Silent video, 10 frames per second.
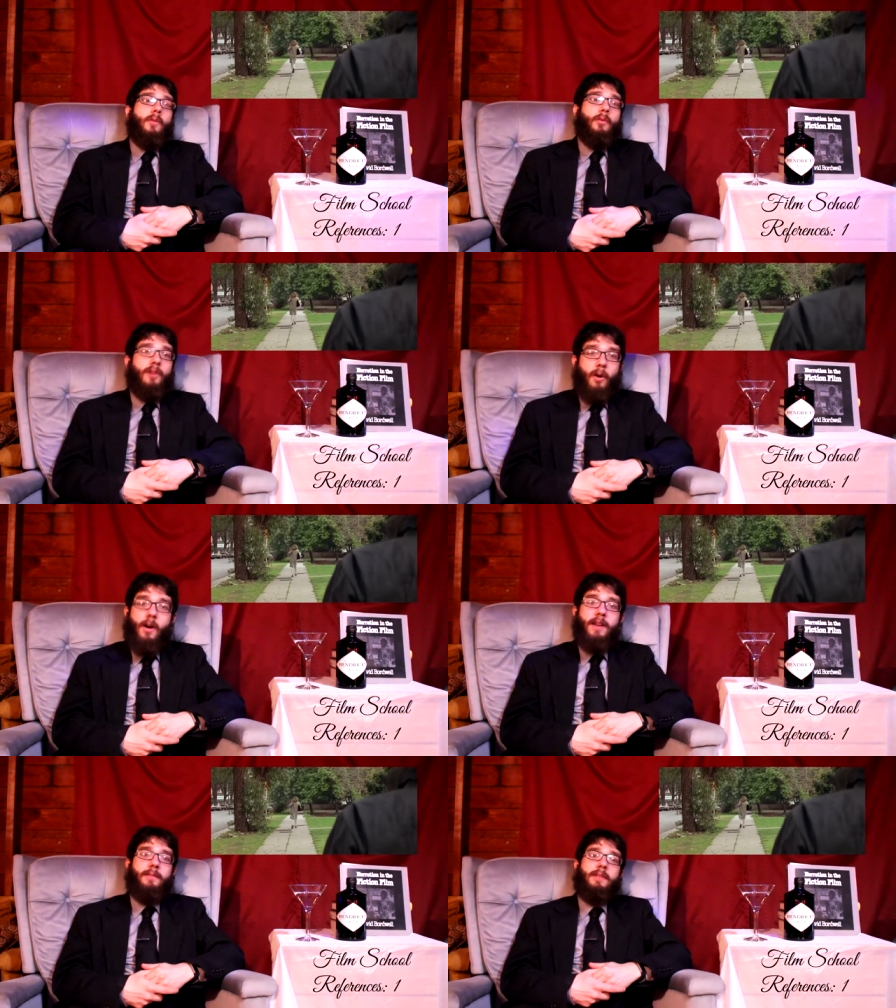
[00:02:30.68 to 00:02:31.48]
would go
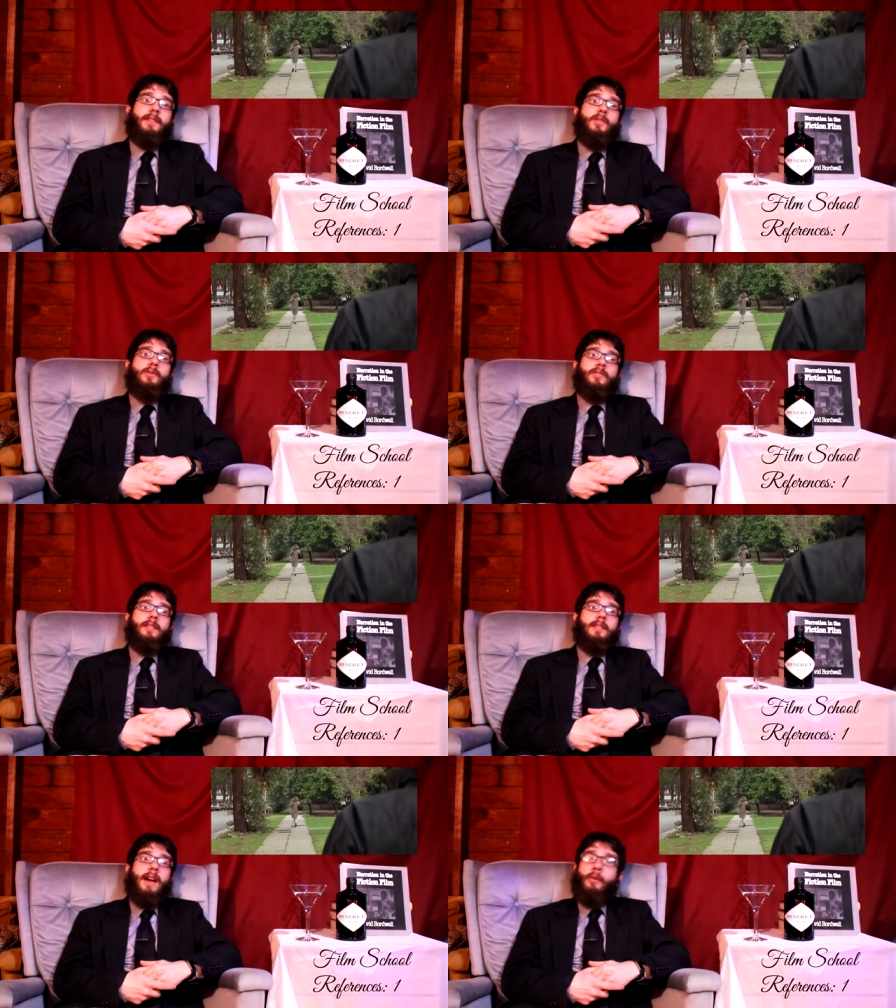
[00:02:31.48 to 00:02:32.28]
on to be used
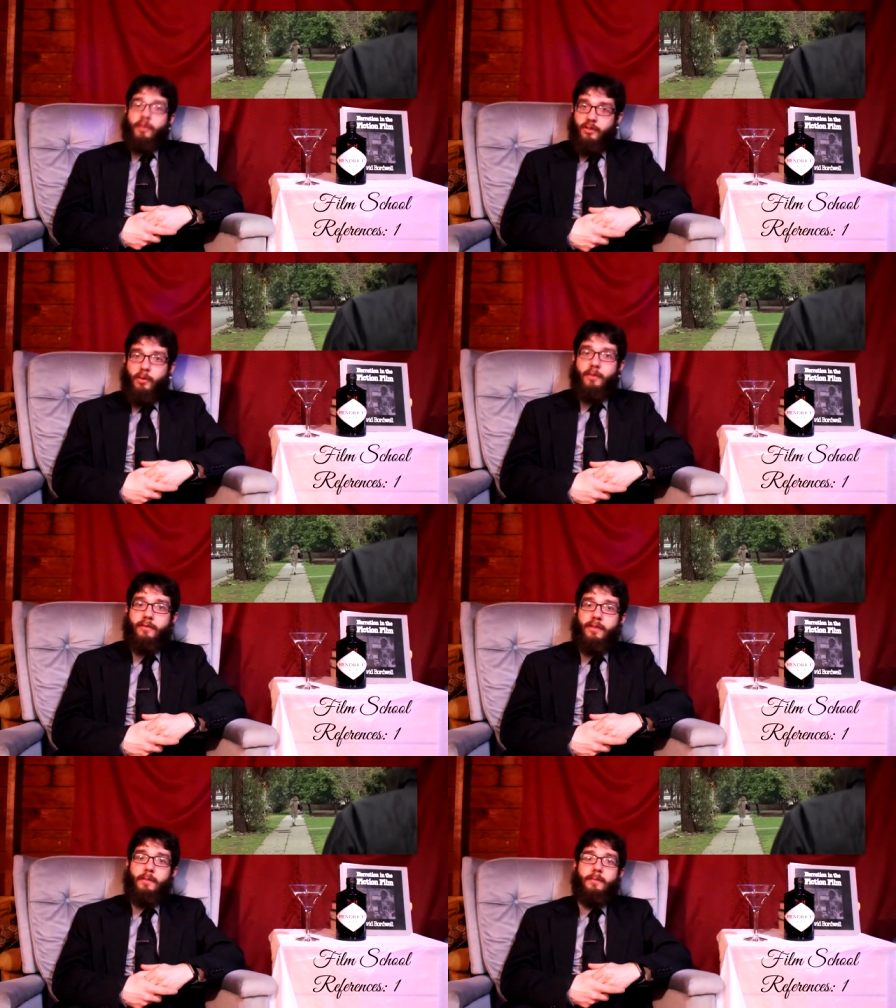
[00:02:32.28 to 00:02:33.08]
in countless horror
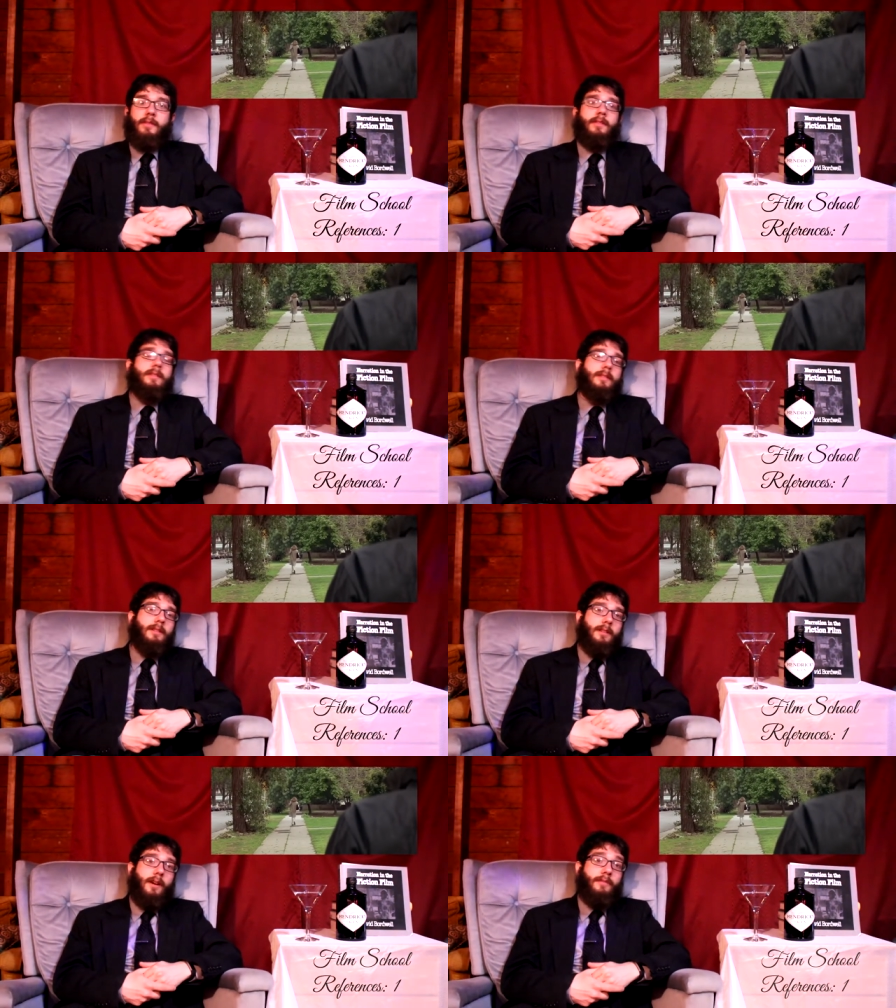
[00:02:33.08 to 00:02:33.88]
films
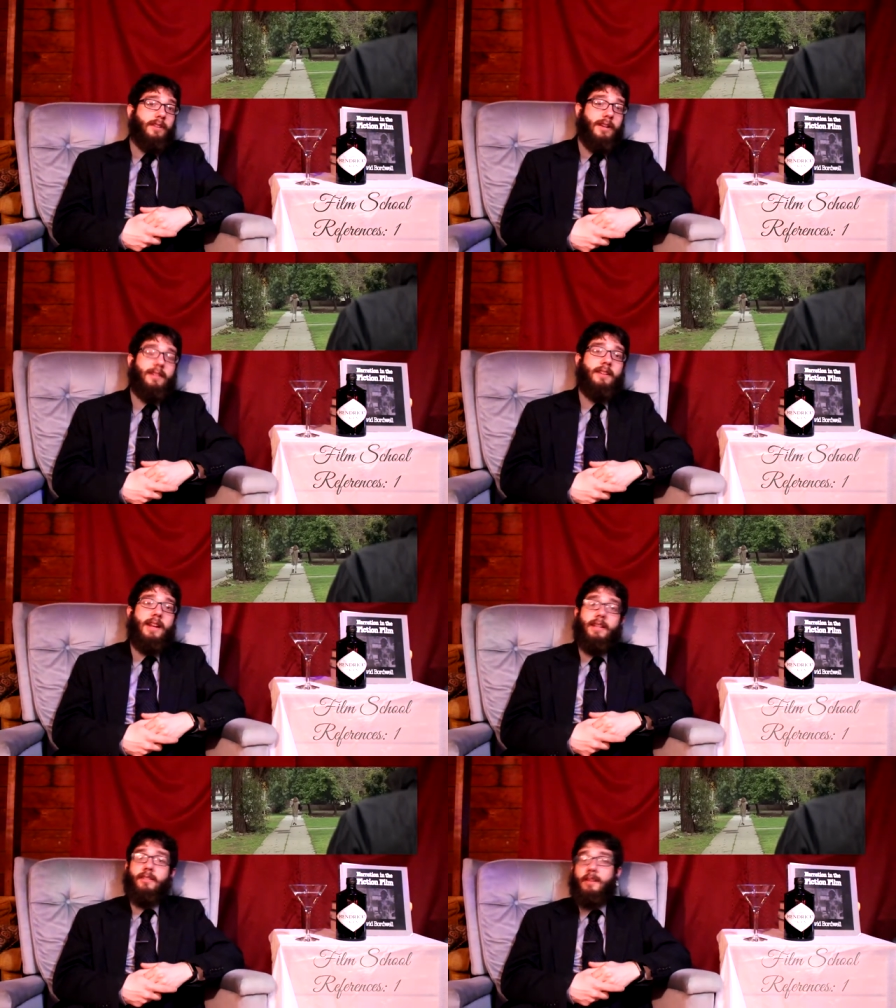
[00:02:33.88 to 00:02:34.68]
of the
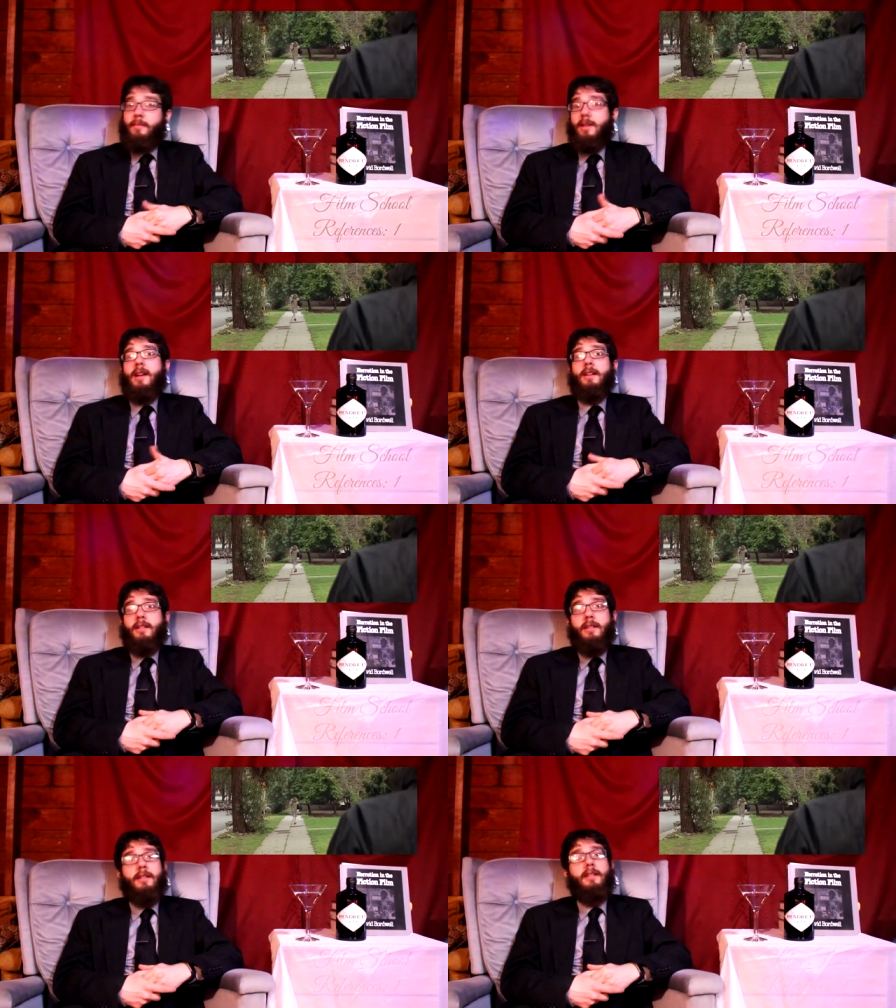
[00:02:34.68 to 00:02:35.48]
1980s and
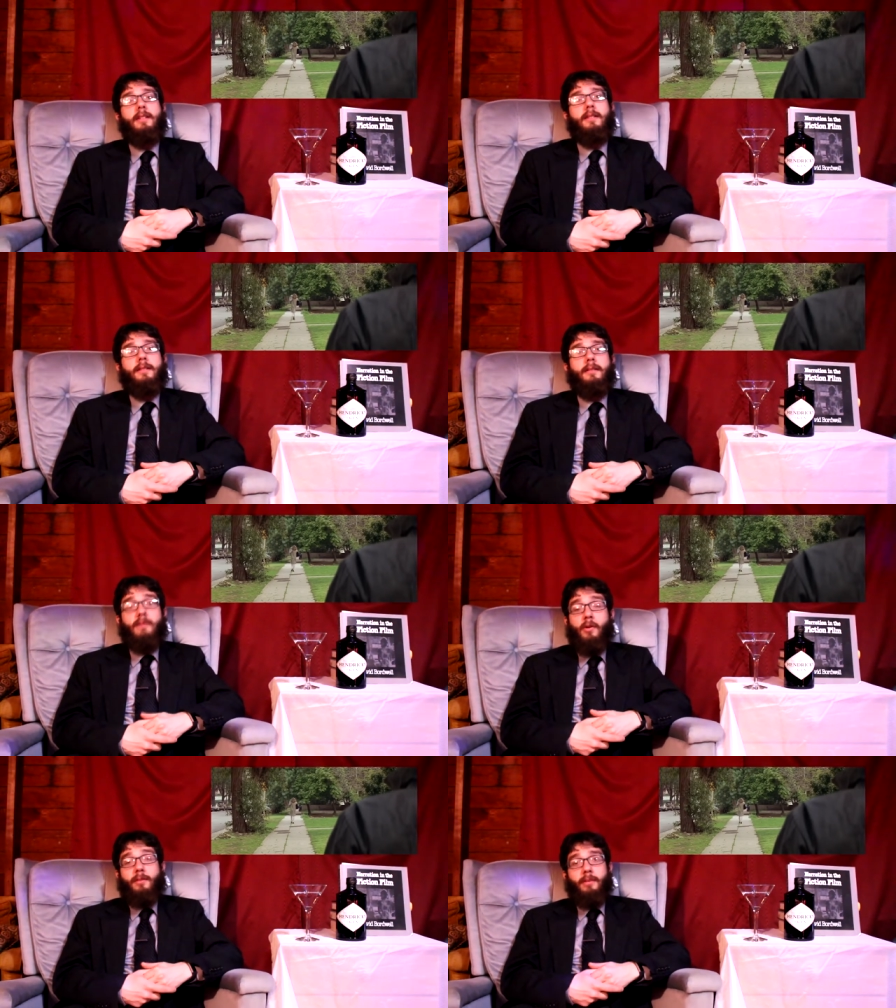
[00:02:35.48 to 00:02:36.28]
beyond,
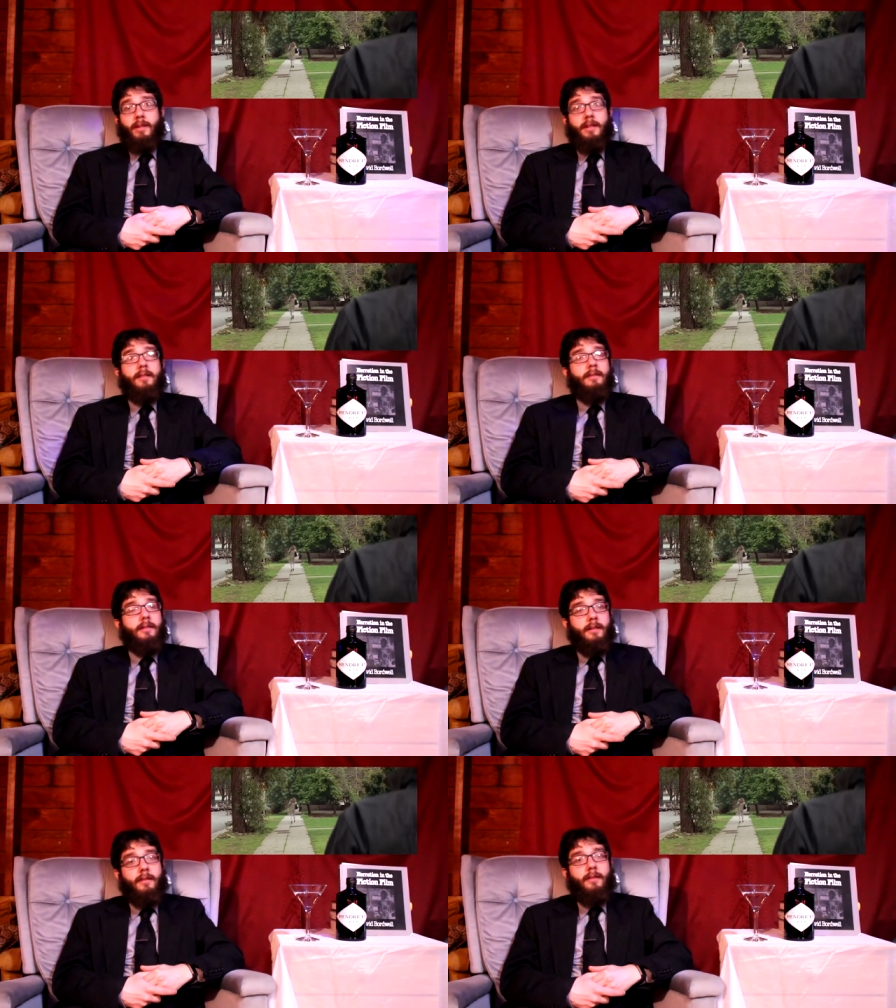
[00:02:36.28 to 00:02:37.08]
notably
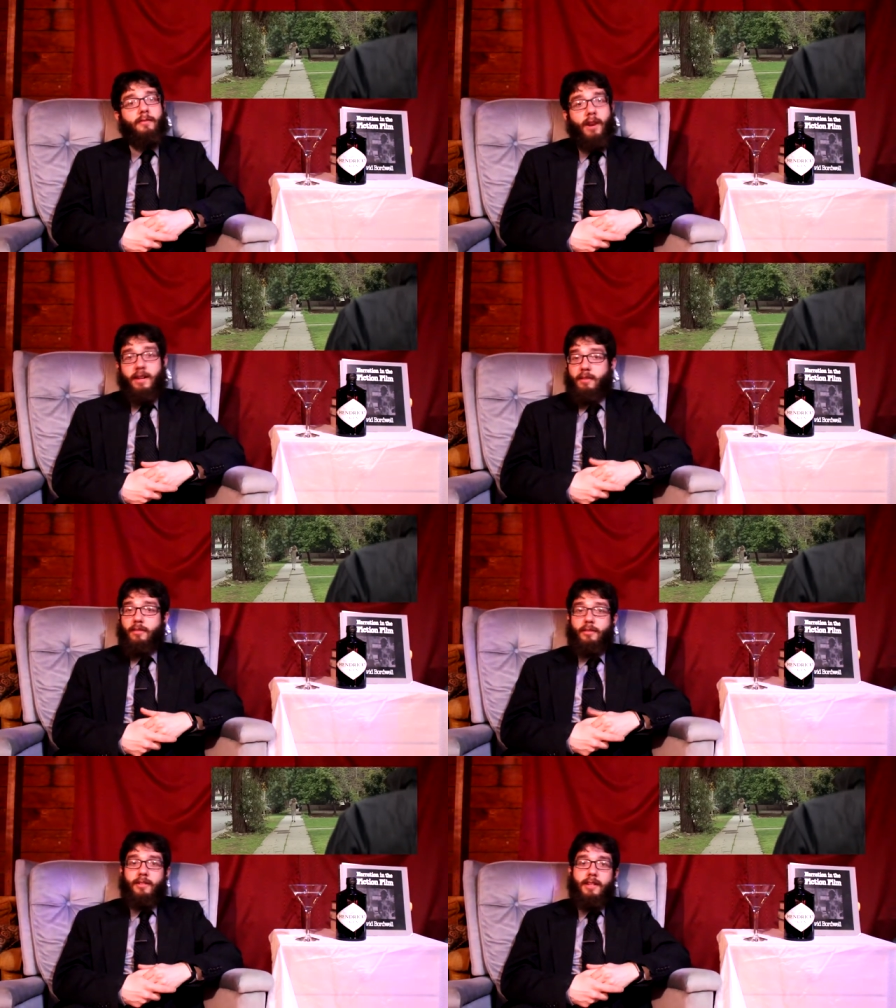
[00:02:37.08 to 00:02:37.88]
Friday the
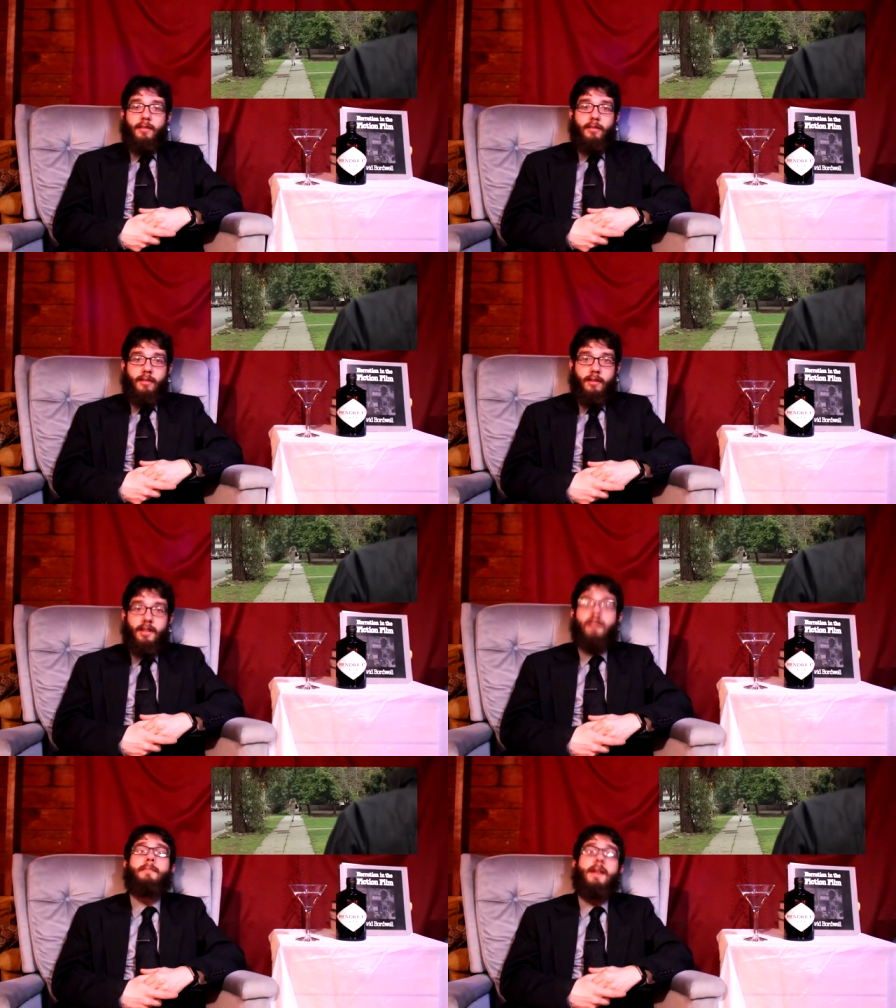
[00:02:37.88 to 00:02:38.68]
13th
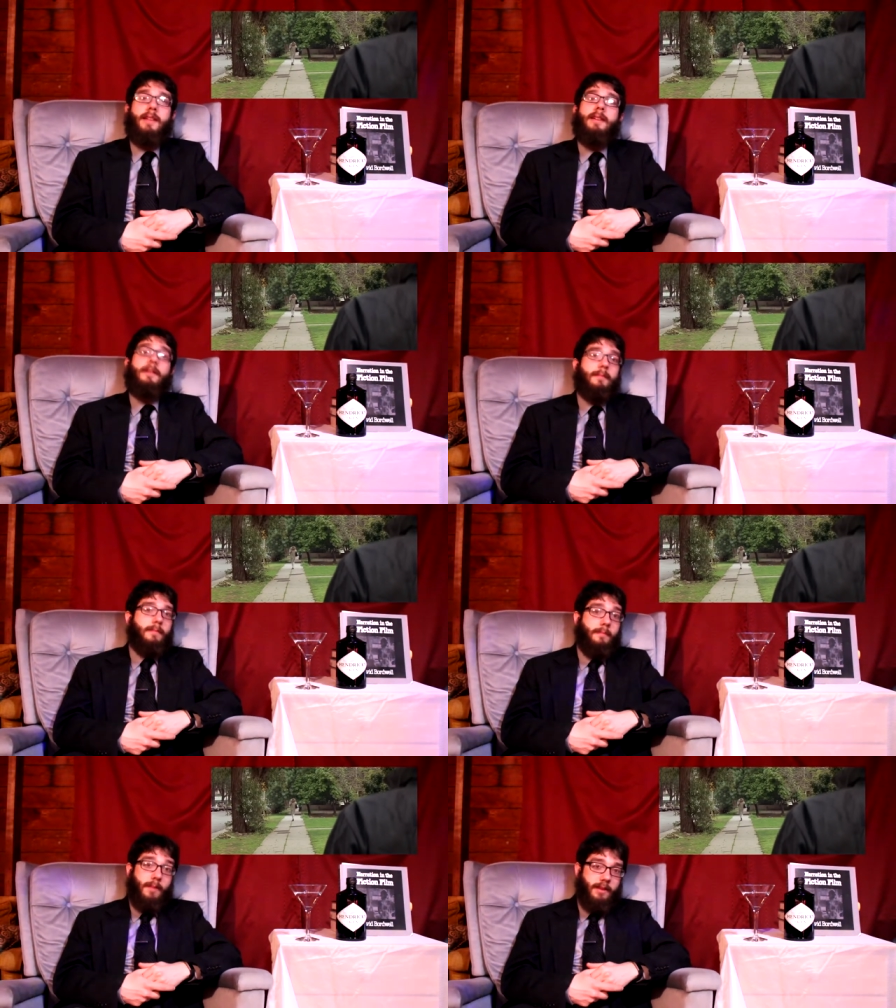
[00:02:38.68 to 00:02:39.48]
and its many,
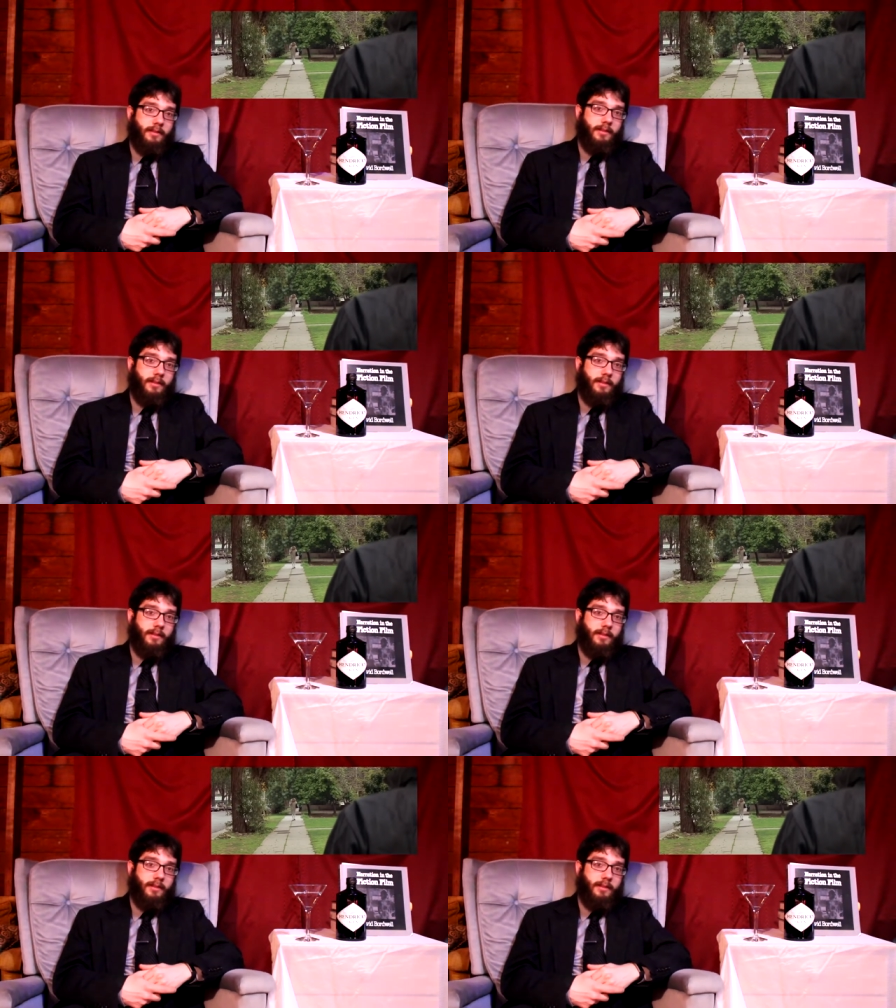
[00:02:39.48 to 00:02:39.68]
many